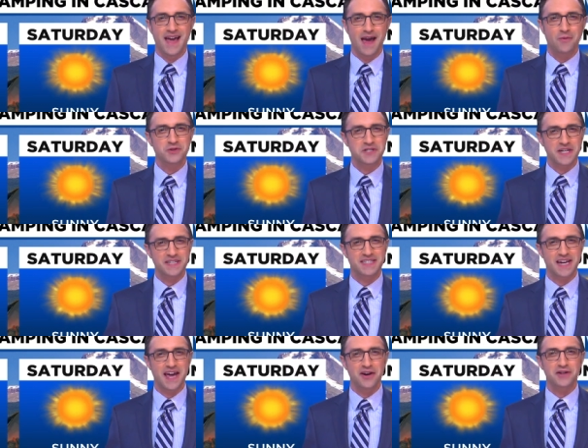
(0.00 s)
And we'll see you
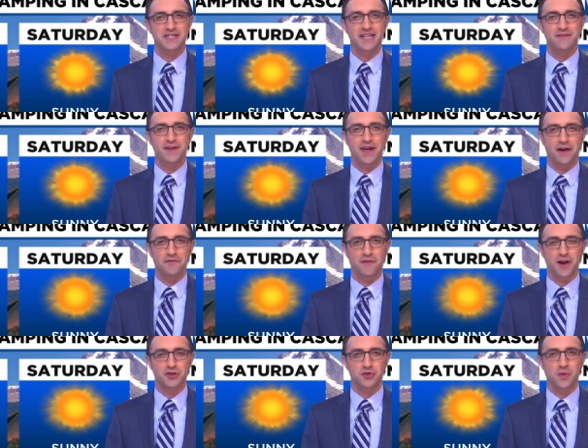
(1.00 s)
tonight on TV on
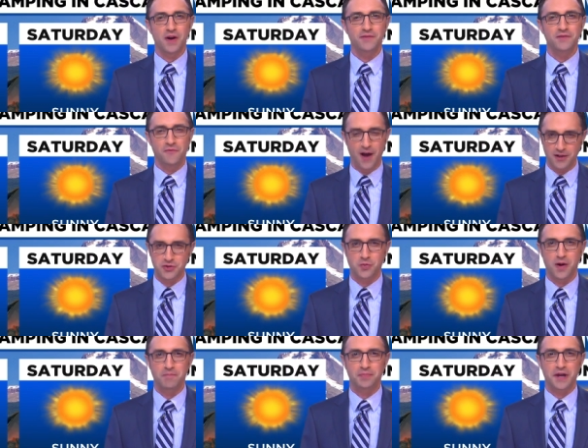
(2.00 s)
Fox 12 and Fox
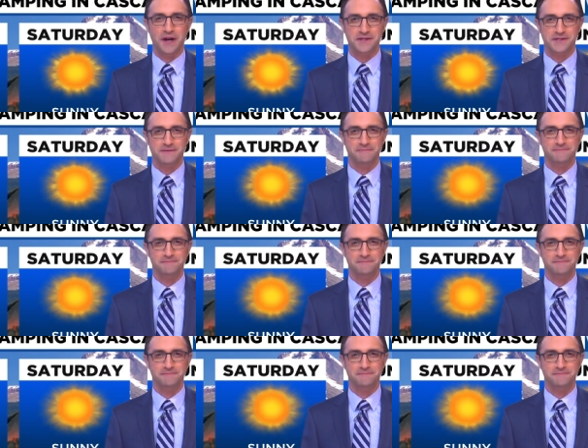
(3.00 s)
12 Plus.